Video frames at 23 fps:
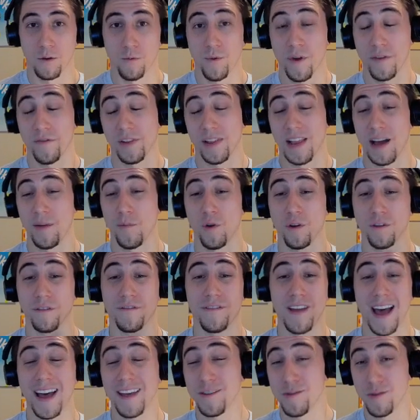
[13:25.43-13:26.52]
We have a lot more
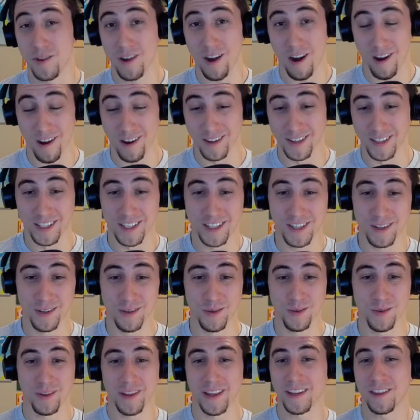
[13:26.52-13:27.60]
value cards
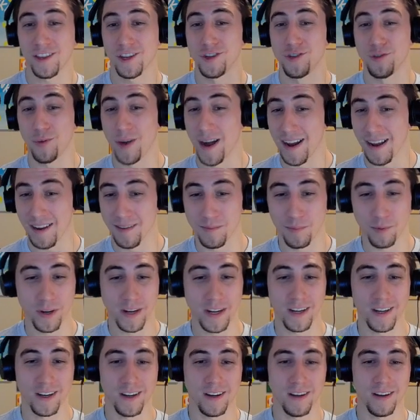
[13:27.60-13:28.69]
too, like the Dragon
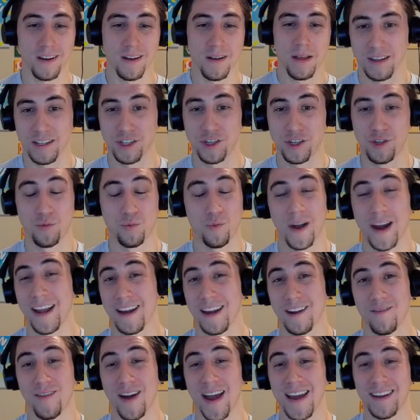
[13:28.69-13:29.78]
Breeder,
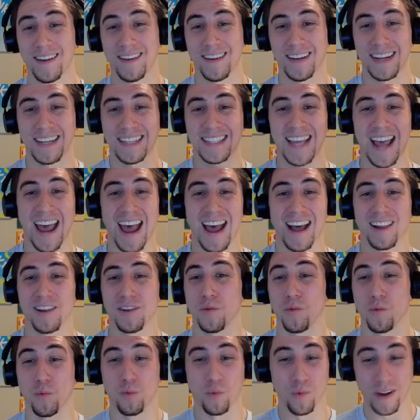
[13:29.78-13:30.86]
Dragon Rider
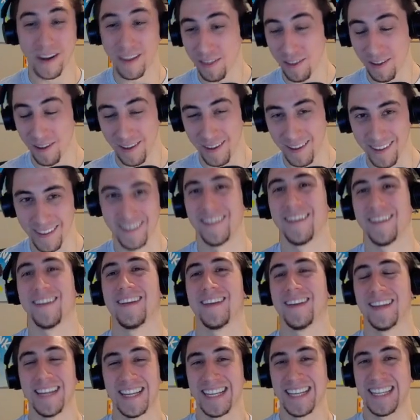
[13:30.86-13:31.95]
Talritha,
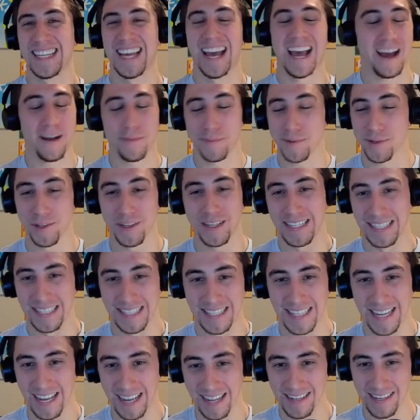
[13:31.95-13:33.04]
is absolutely
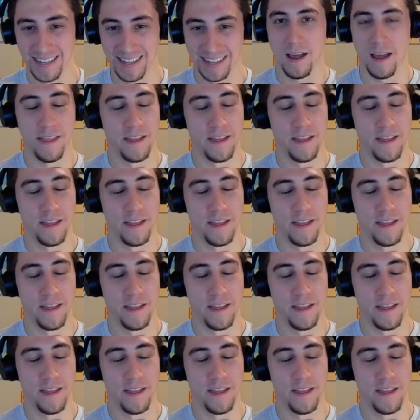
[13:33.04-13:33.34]
insane.